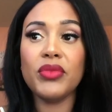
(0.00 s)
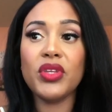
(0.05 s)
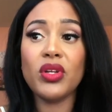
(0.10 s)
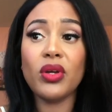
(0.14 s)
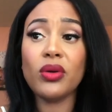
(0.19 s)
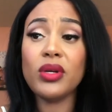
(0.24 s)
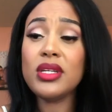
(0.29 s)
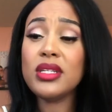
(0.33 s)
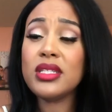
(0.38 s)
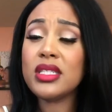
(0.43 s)

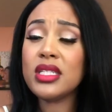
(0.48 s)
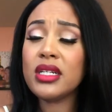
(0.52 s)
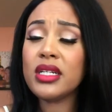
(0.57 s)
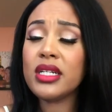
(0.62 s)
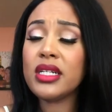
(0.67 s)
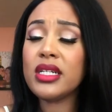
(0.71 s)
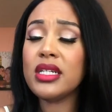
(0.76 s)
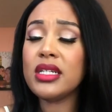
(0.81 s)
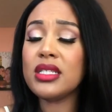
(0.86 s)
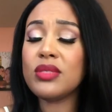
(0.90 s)
He's
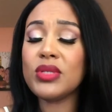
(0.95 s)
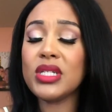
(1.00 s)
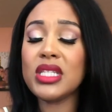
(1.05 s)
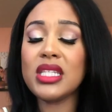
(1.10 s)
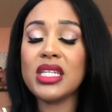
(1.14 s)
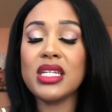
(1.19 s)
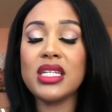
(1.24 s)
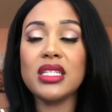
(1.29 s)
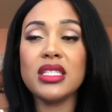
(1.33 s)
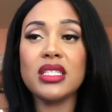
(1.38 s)
serious with
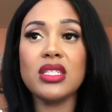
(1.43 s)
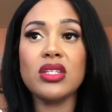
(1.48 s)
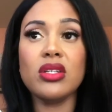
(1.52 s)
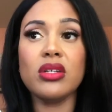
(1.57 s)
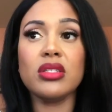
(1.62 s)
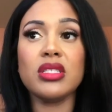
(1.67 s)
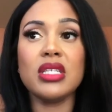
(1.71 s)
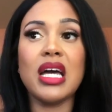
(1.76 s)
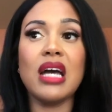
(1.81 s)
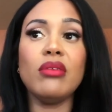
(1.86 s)
us,
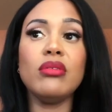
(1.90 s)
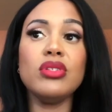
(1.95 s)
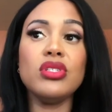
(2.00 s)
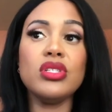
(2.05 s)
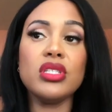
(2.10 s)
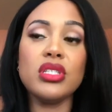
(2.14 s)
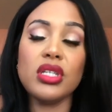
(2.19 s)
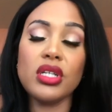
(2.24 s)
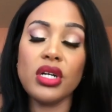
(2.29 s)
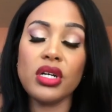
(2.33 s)
so I would
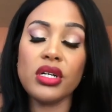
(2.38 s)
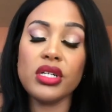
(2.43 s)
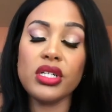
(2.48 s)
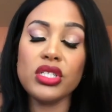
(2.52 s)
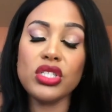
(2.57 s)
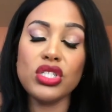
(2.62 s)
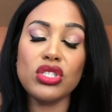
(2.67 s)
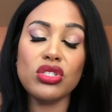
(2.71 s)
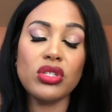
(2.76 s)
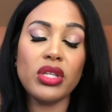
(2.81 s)
just
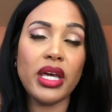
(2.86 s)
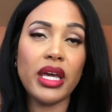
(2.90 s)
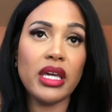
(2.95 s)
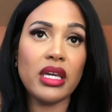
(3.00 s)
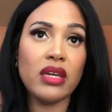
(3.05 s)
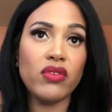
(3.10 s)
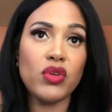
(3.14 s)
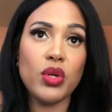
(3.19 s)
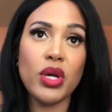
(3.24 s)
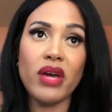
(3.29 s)
encourage you,
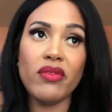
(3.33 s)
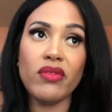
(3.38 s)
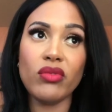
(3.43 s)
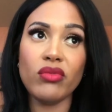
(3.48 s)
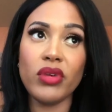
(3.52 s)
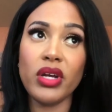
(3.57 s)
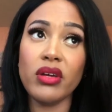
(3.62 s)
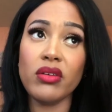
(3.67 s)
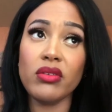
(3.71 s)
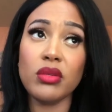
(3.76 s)
like, if you haven't
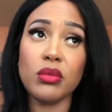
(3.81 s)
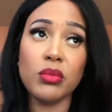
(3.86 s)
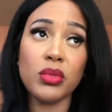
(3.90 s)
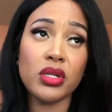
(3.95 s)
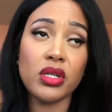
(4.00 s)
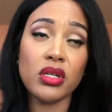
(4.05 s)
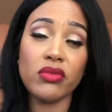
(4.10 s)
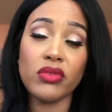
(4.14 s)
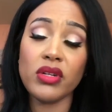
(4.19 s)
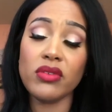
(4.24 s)
read the
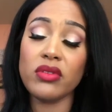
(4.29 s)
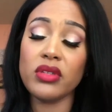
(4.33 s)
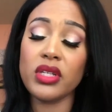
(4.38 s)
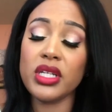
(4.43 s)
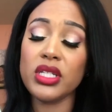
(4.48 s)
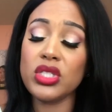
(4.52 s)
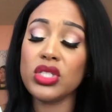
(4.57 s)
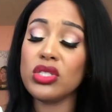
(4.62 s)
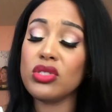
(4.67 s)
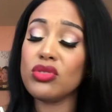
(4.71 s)
book of
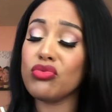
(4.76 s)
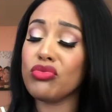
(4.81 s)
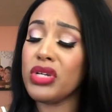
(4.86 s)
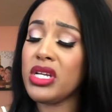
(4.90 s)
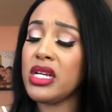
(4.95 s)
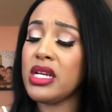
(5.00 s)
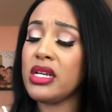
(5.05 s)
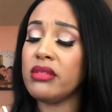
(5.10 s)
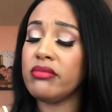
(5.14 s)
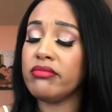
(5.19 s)
Revelations,
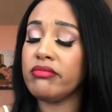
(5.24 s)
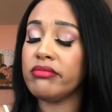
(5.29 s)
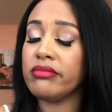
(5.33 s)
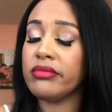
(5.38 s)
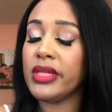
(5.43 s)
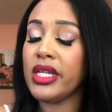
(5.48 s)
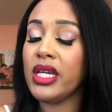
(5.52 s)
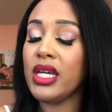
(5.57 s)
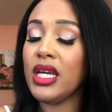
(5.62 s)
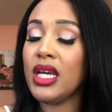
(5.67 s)
read it,
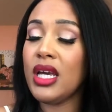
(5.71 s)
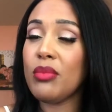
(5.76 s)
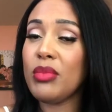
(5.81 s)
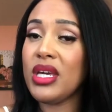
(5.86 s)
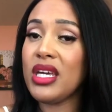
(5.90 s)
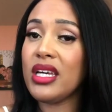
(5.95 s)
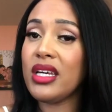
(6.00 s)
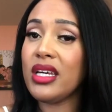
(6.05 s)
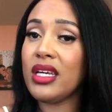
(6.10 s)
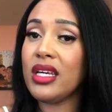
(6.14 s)

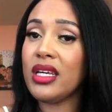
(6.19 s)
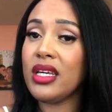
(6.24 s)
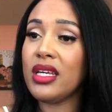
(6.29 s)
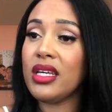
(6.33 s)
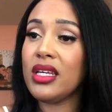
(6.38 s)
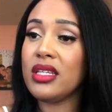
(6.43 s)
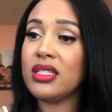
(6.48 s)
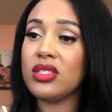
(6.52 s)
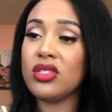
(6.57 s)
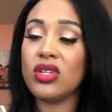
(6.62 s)

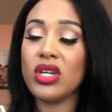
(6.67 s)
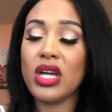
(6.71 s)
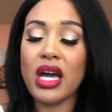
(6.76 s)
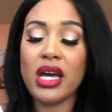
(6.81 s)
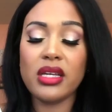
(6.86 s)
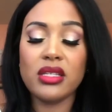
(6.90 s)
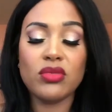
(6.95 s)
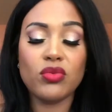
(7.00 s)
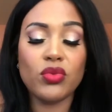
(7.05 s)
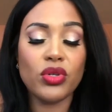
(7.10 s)
because you
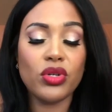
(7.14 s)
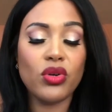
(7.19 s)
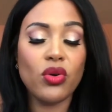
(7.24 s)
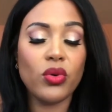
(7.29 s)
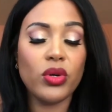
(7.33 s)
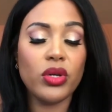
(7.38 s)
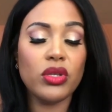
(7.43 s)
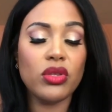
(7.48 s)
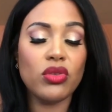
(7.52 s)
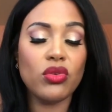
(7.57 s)
guys, we're
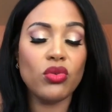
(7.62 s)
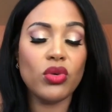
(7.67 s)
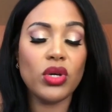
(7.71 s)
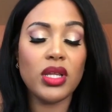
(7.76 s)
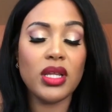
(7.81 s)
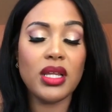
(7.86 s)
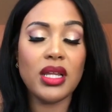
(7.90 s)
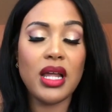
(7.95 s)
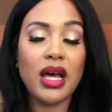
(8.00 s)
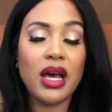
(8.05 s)
going through a
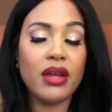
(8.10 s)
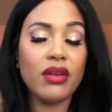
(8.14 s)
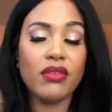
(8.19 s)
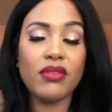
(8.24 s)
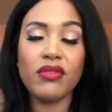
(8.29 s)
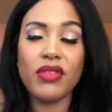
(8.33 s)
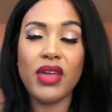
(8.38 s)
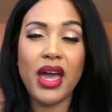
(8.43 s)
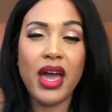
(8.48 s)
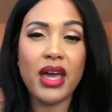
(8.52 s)
lot
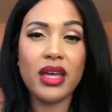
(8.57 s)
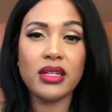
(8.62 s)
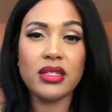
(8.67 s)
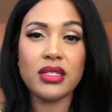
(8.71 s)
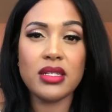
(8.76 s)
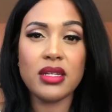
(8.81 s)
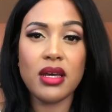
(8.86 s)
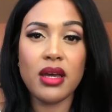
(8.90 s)
of that.